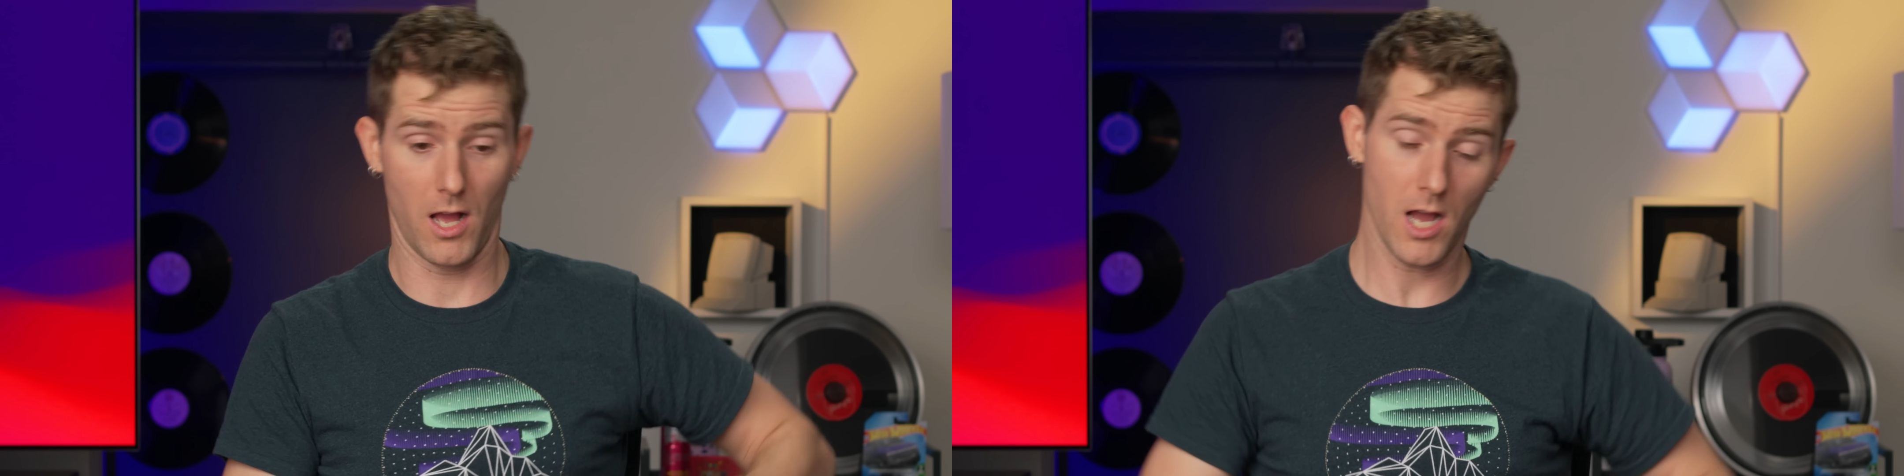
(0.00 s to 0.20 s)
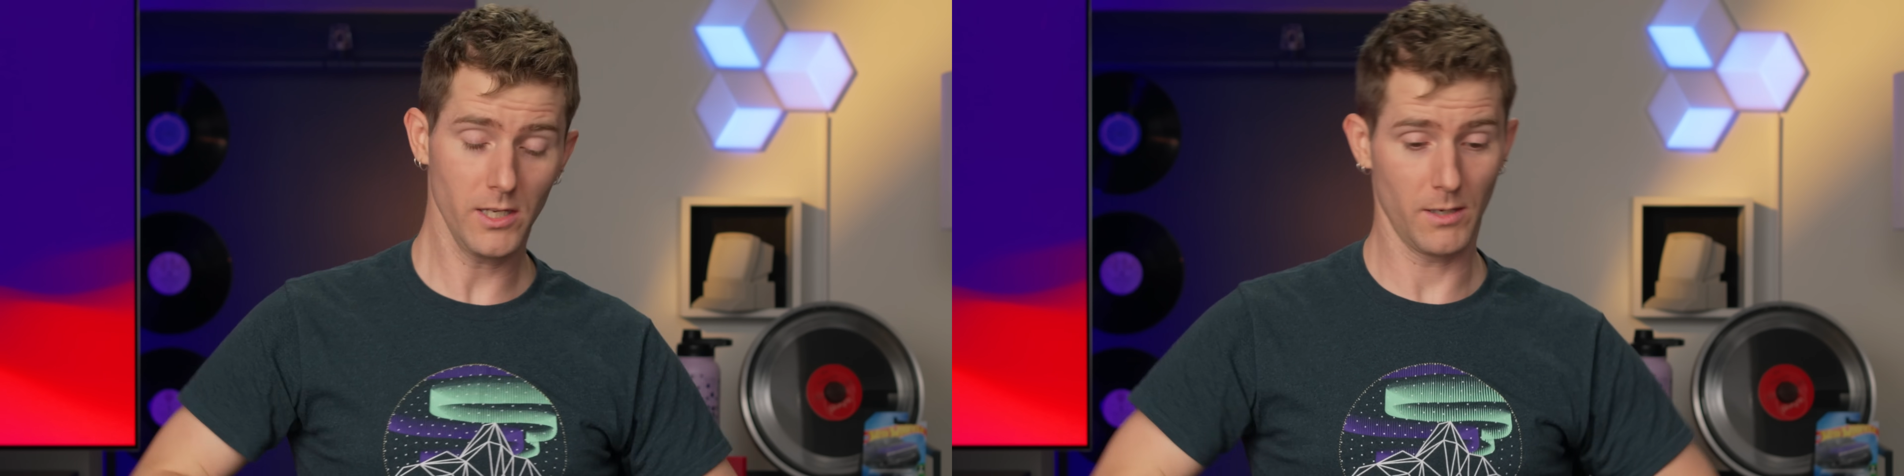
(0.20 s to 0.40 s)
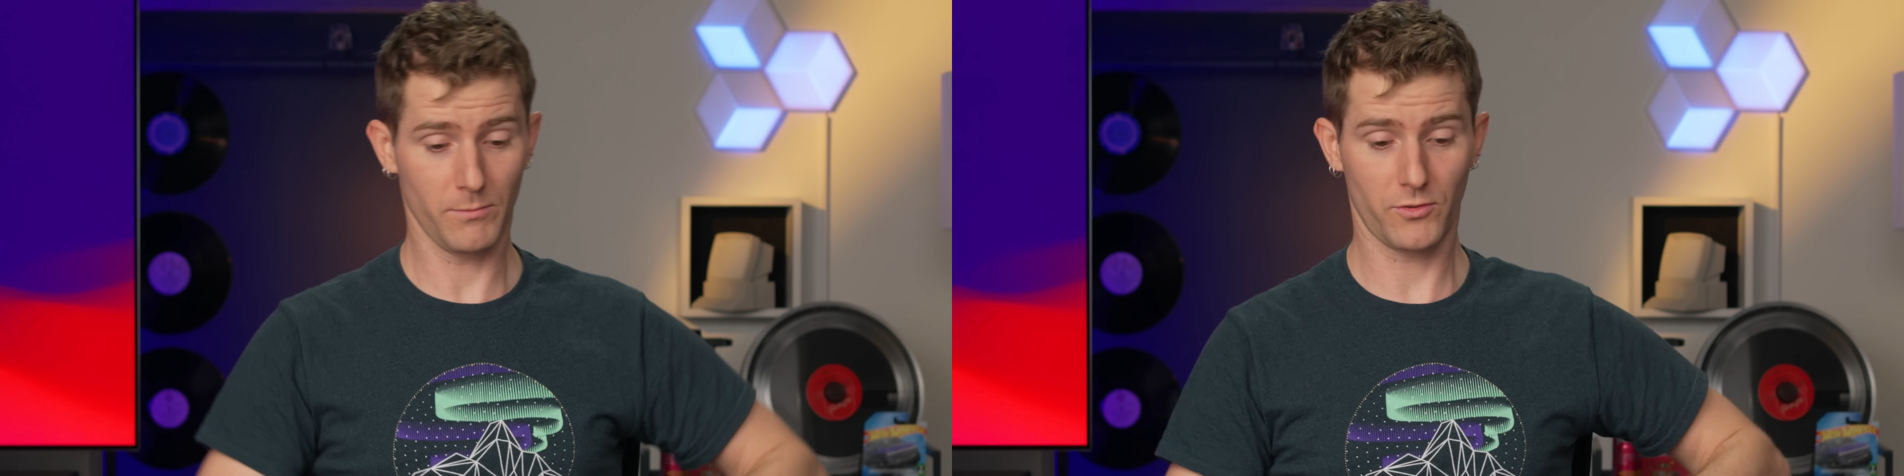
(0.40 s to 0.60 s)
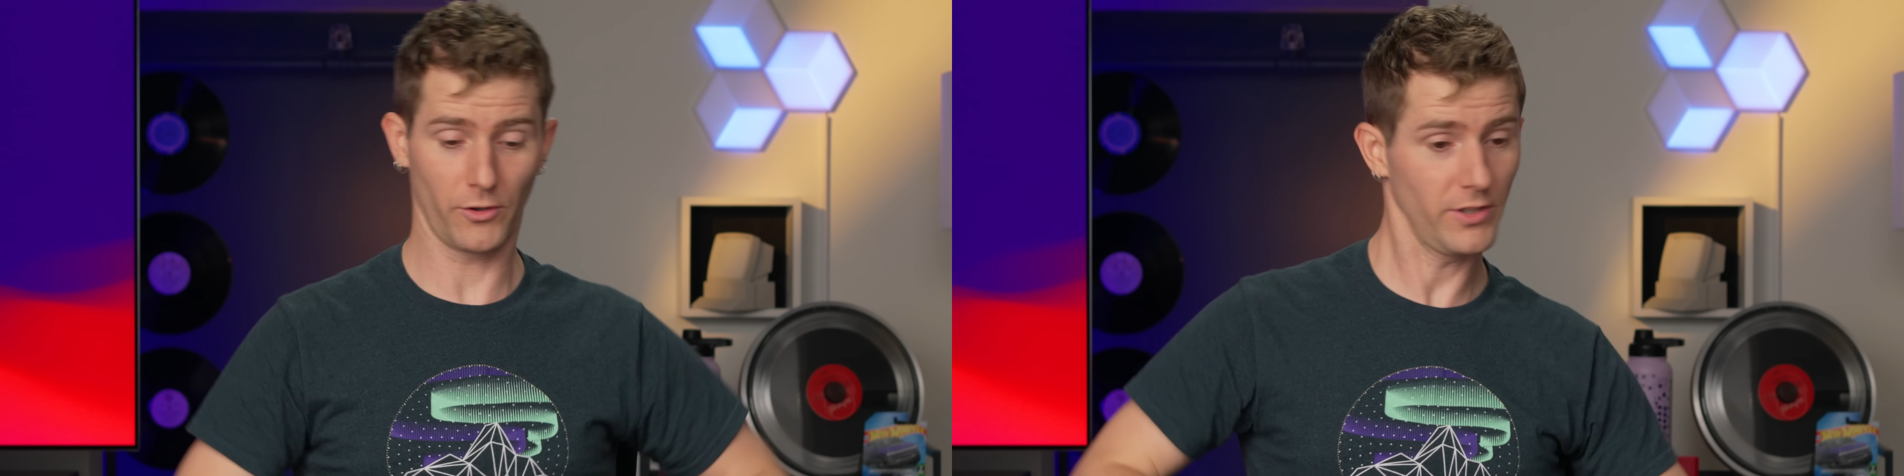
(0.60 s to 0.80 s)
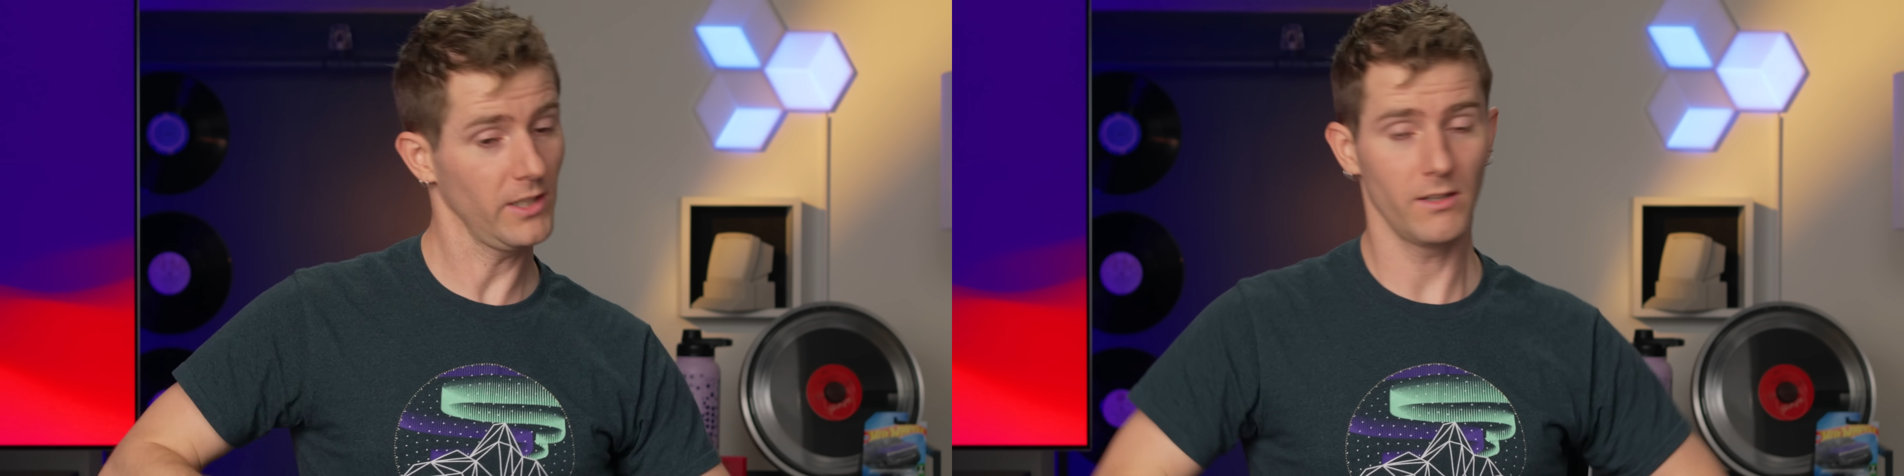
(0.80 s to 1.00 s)
I am
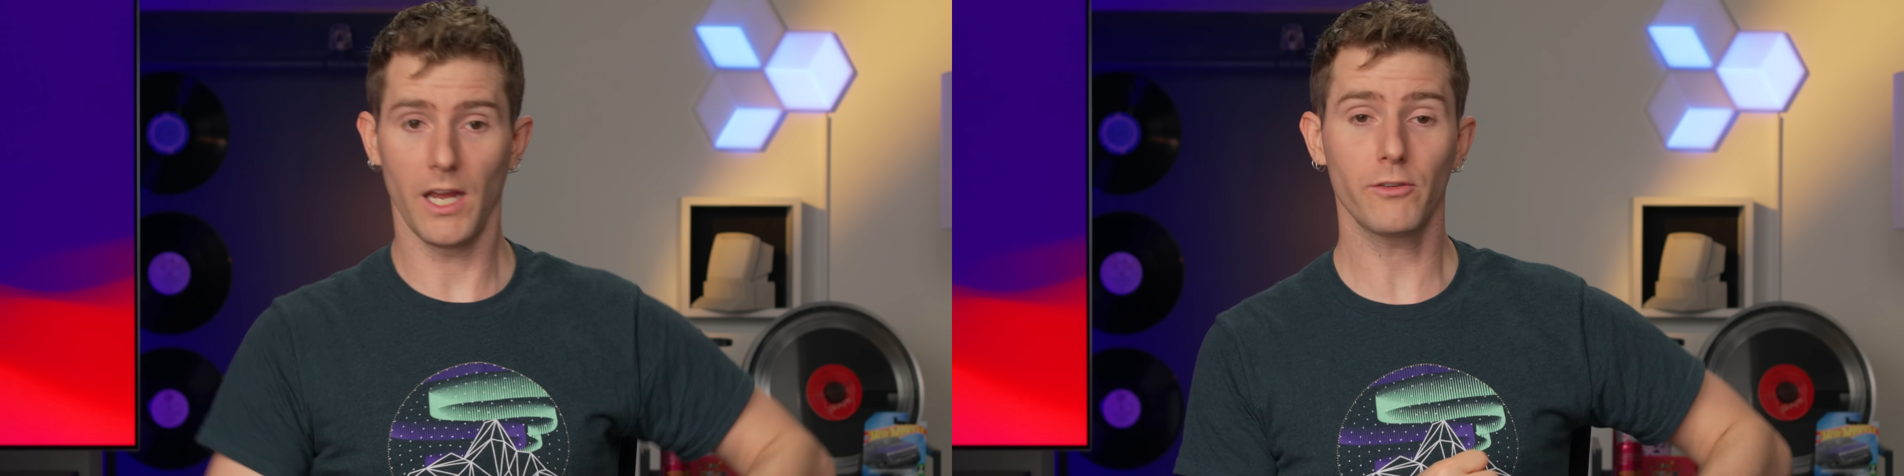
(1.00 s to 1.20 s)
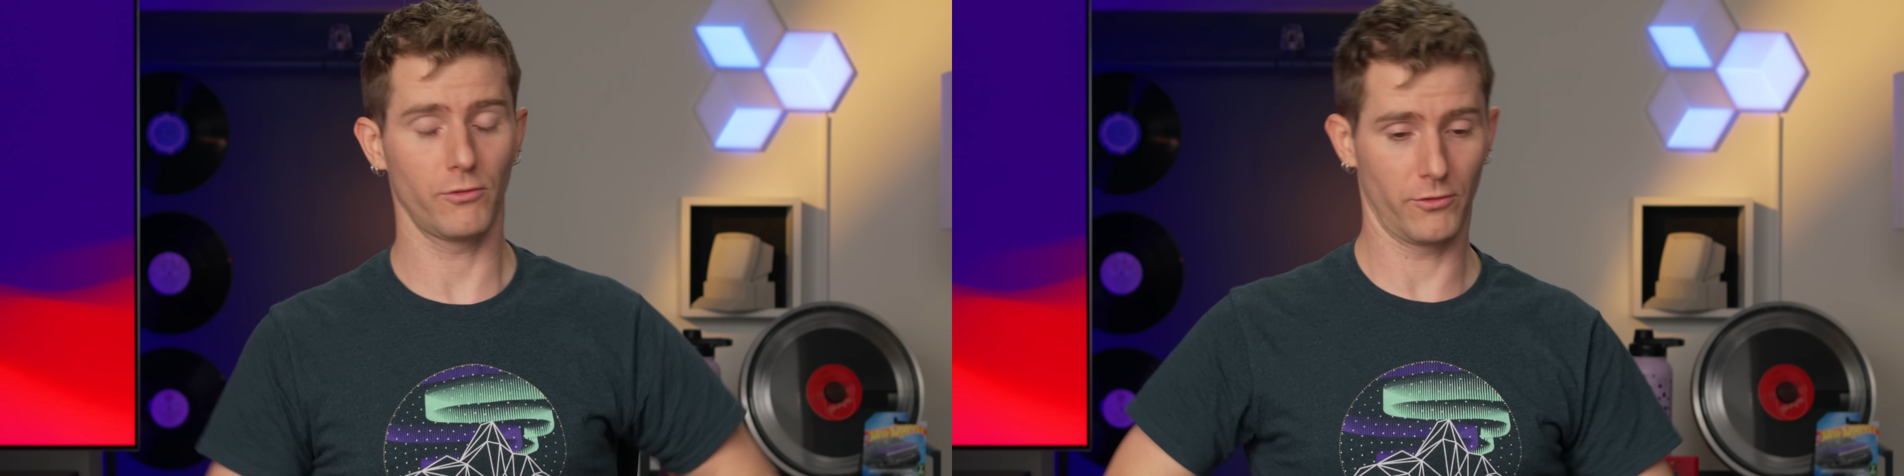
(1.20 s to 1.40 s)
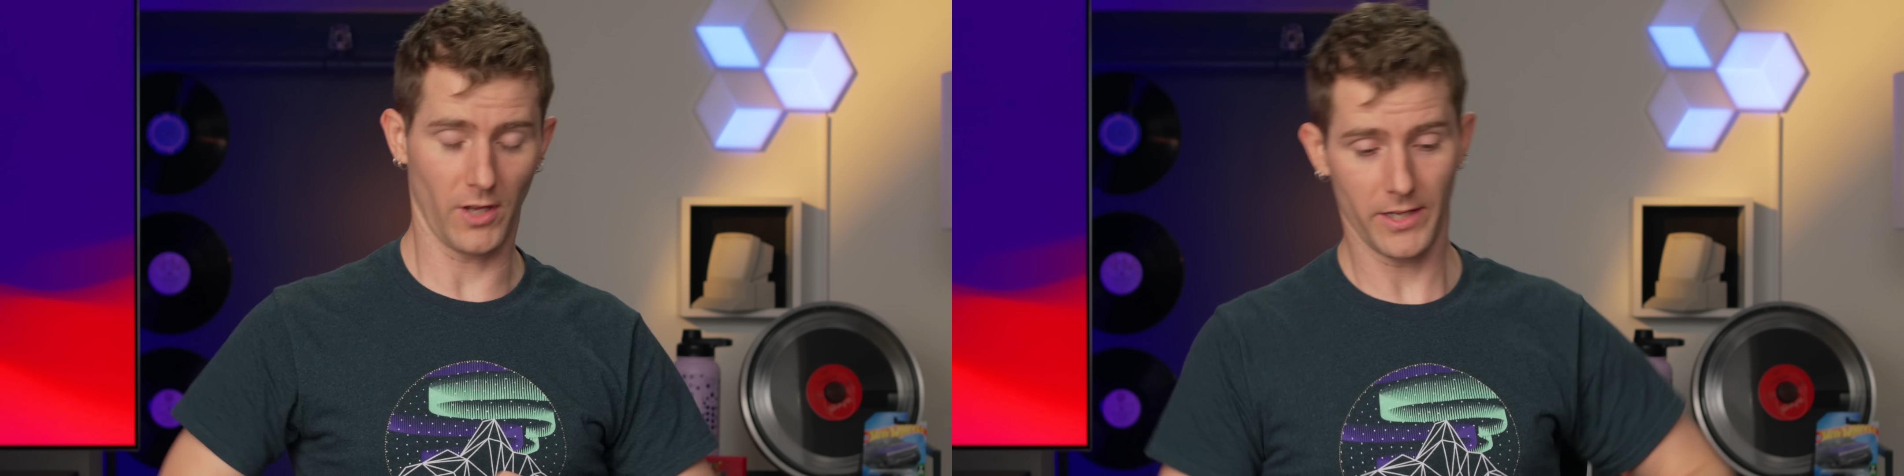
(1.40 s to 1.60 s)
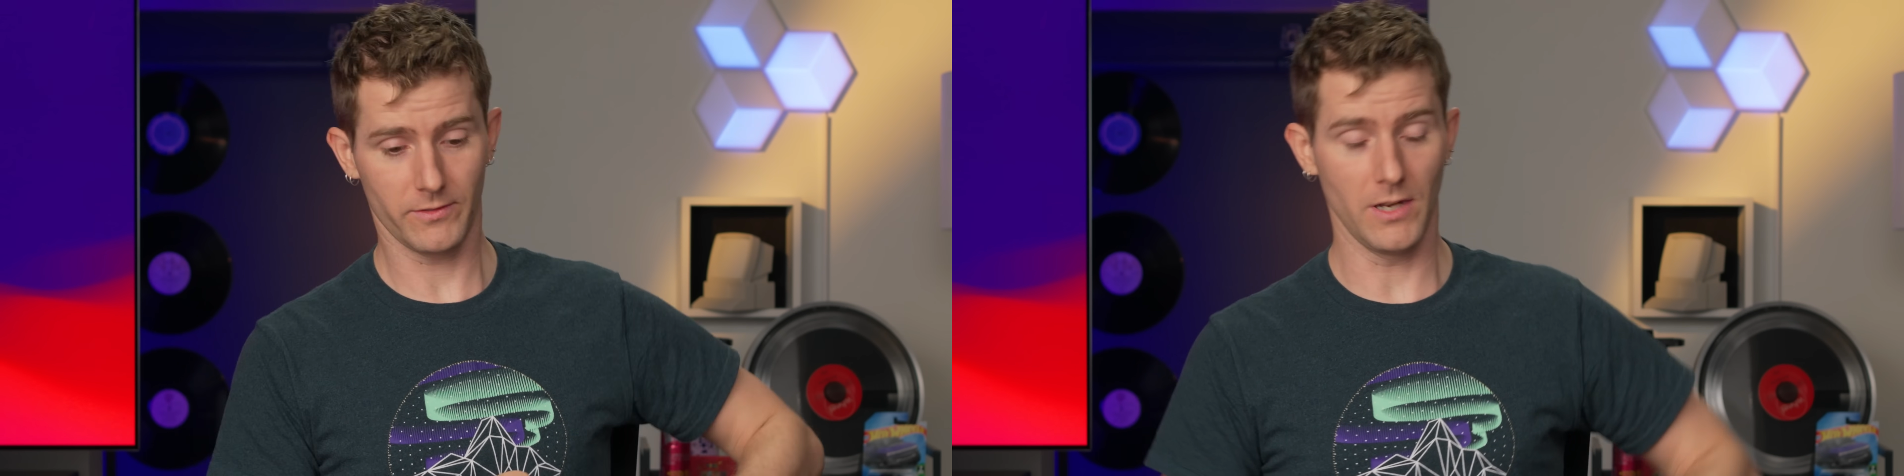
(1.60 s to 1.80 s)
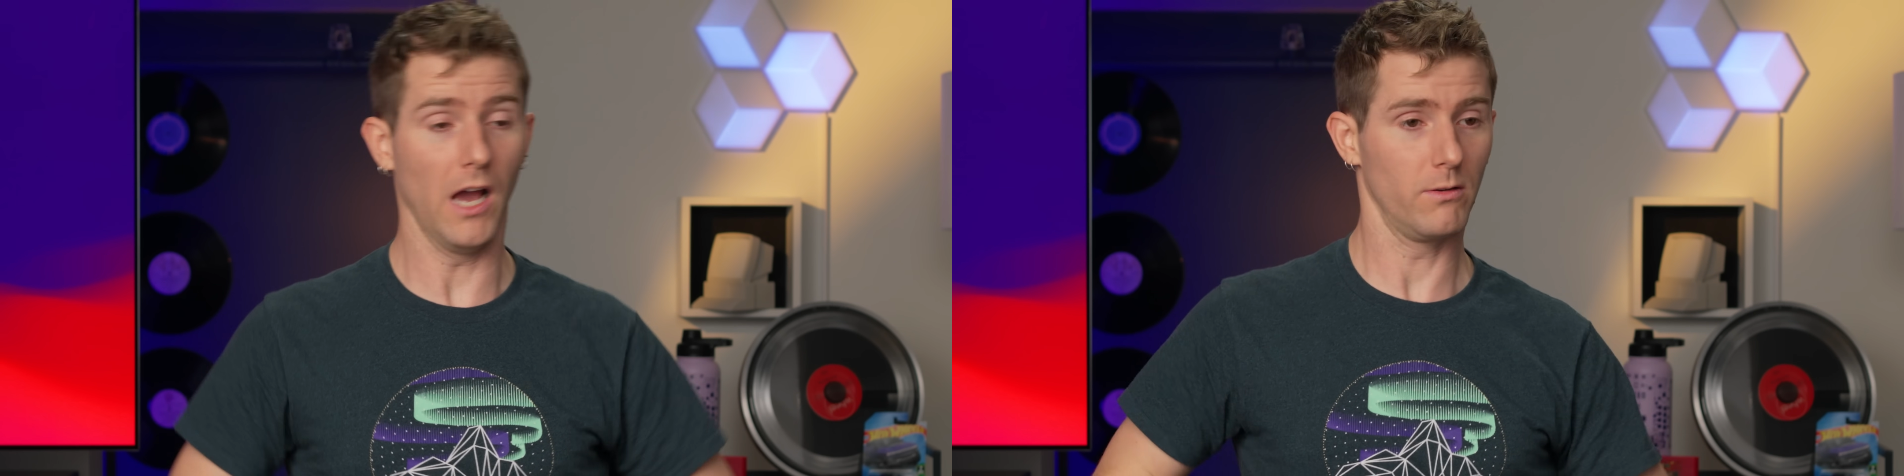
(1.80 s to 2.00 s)
starting
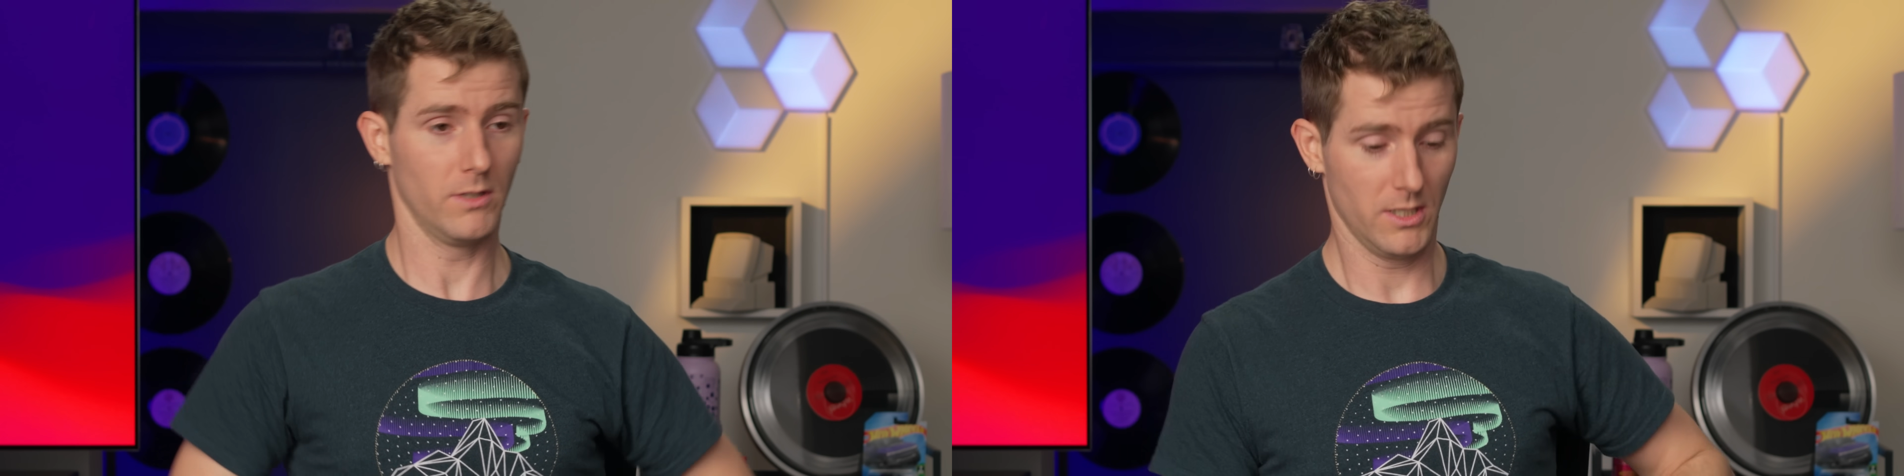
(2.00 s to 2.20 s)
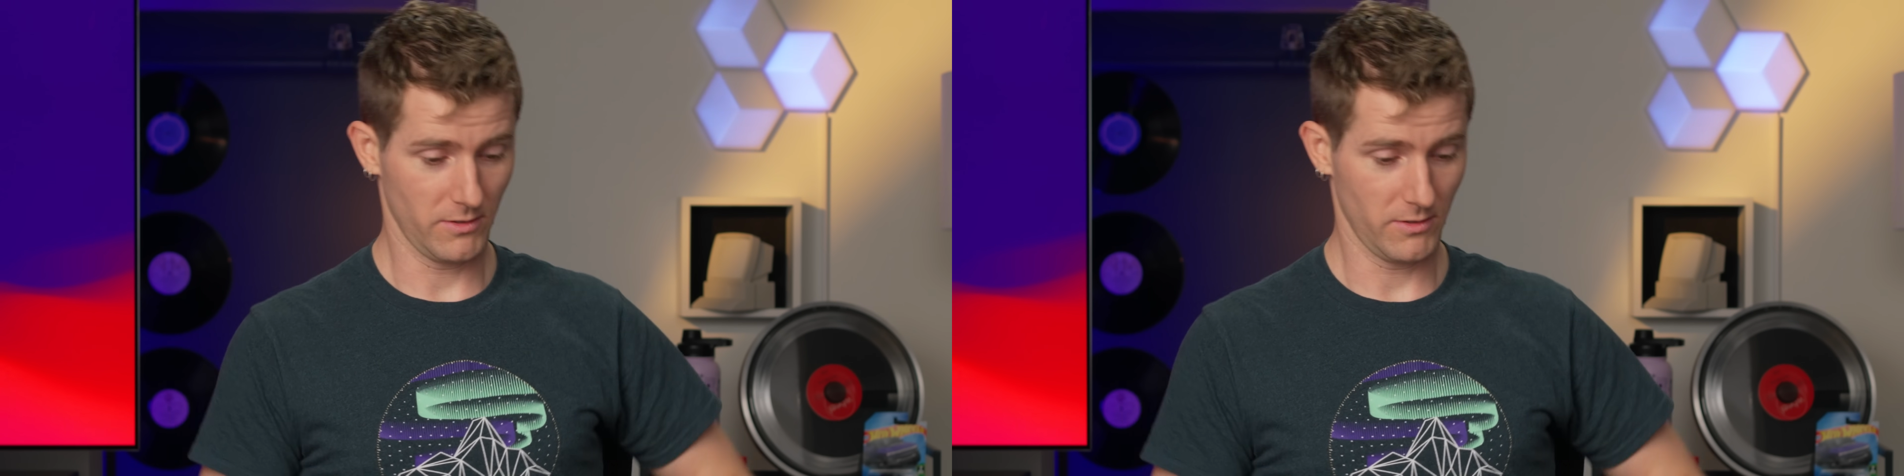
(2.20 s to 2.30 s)
exercise now.